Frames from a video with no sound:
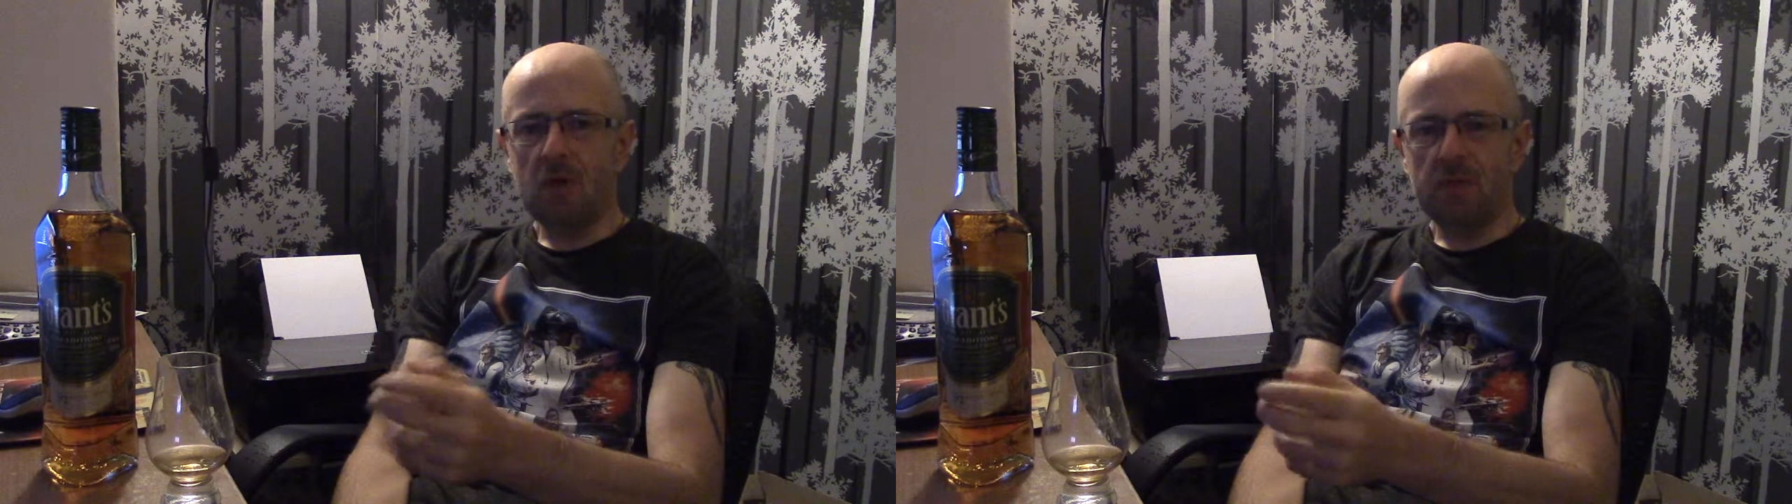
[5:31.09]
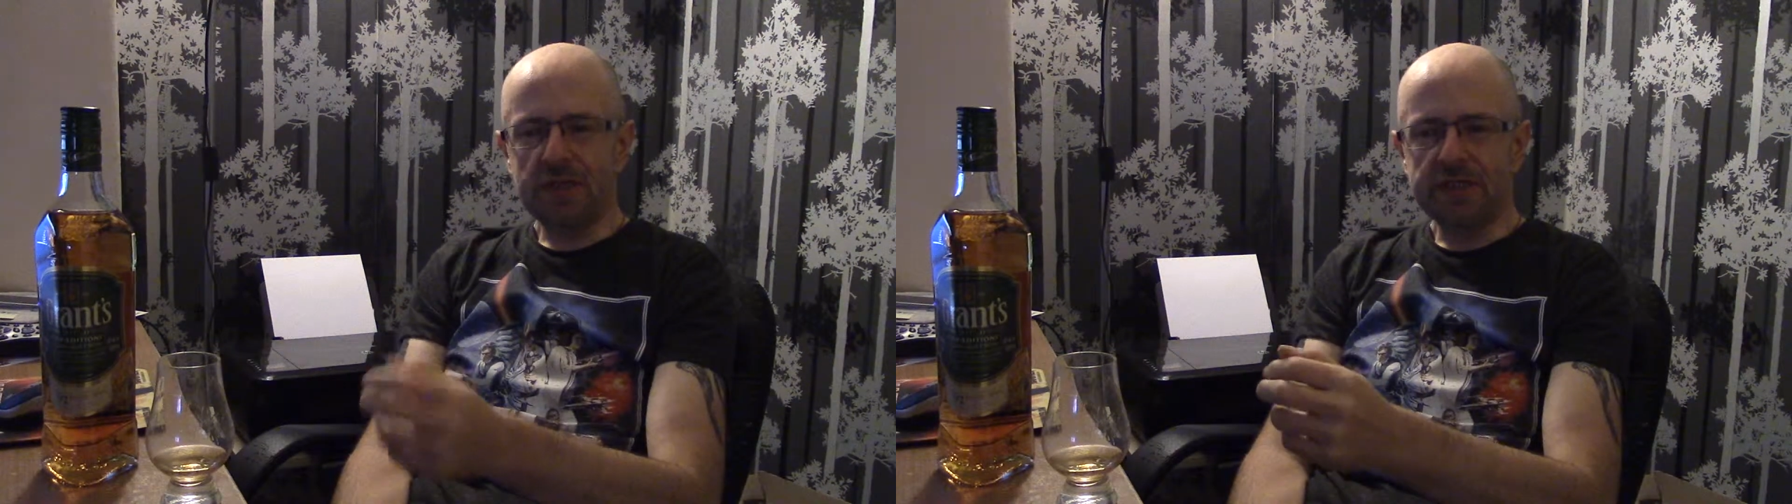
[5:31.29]

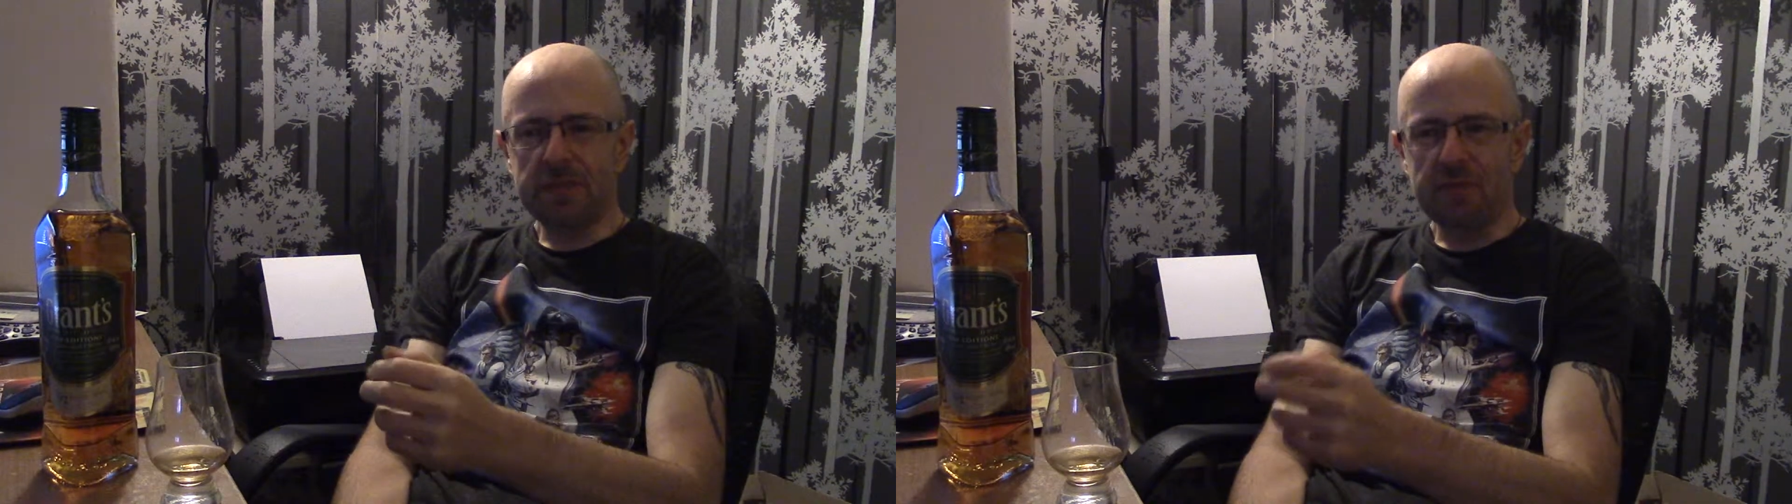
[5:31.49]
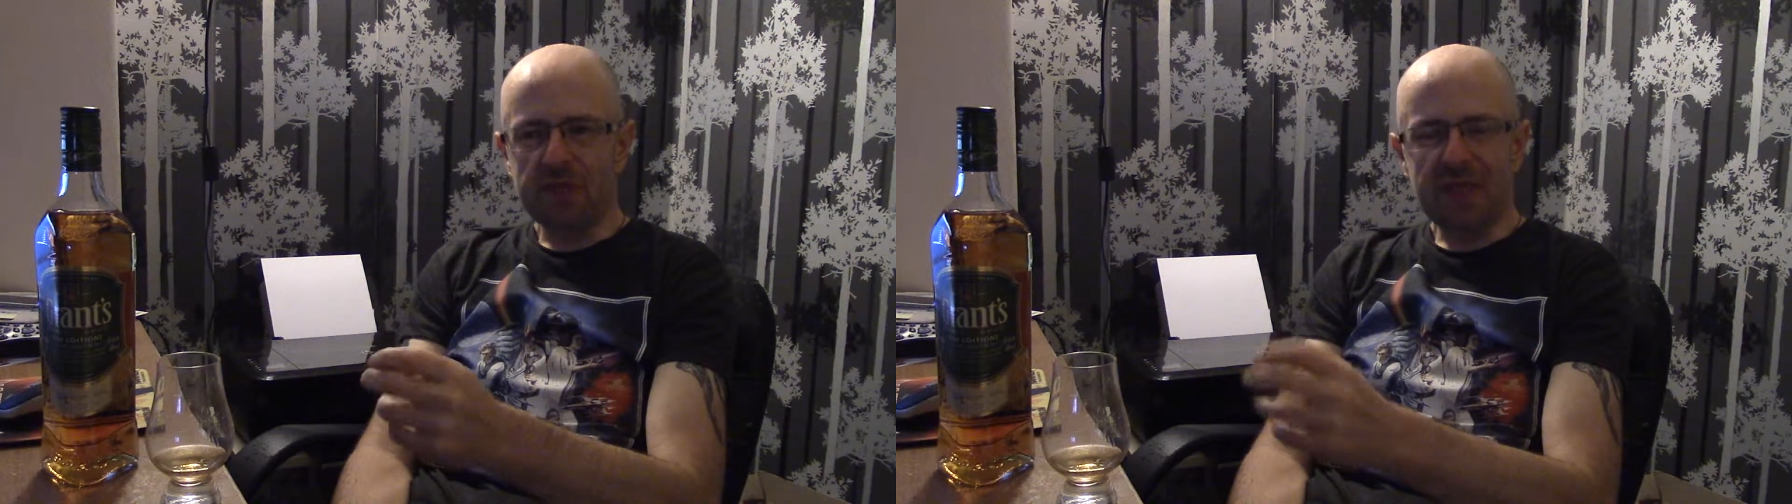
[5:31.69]
of
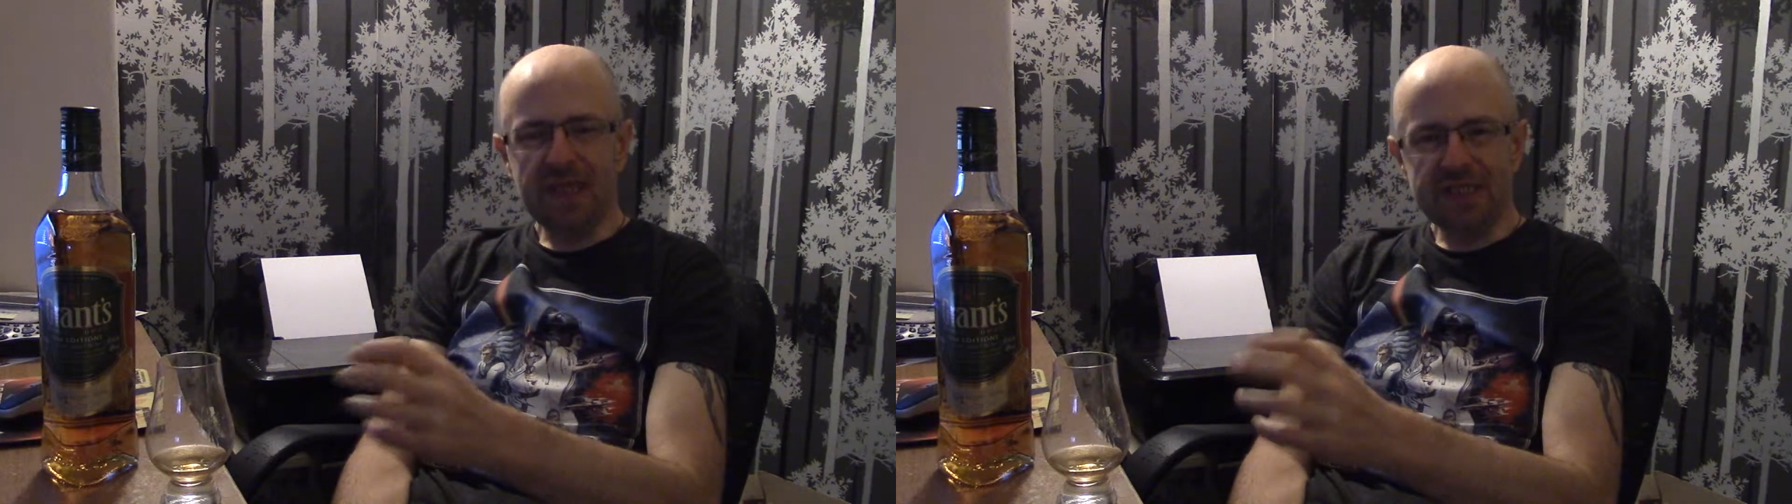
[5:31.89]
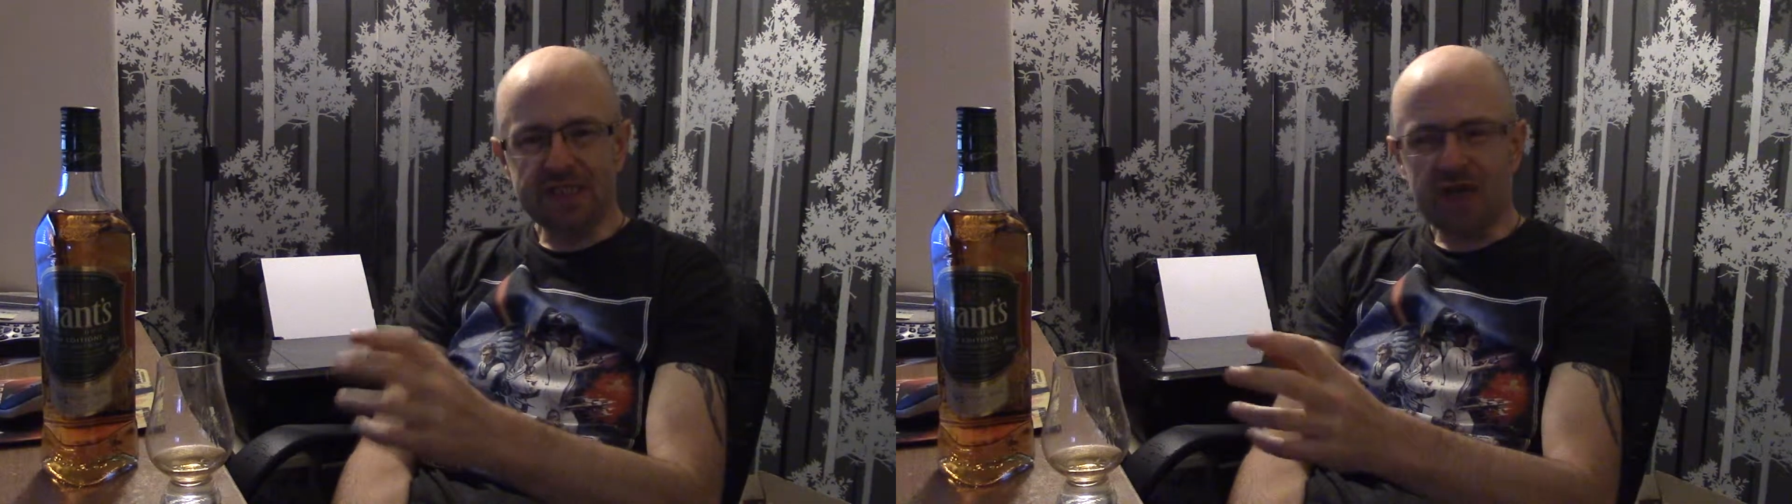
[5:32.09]
something
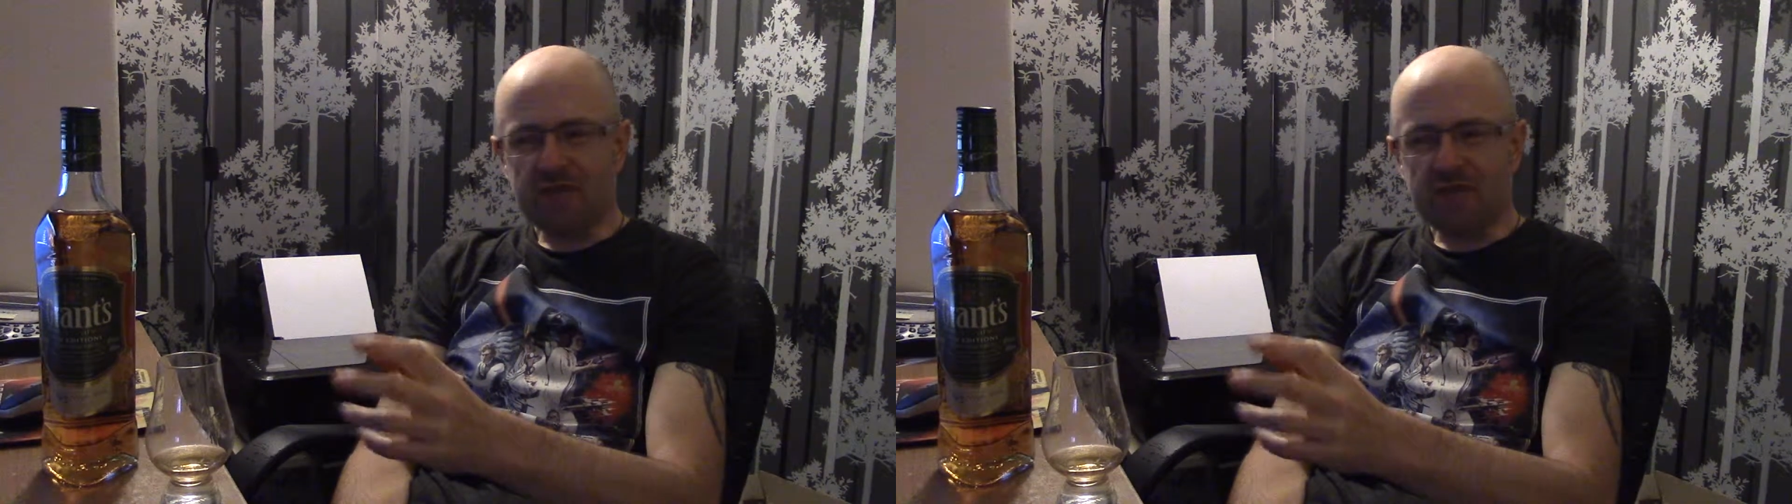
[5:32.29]
like star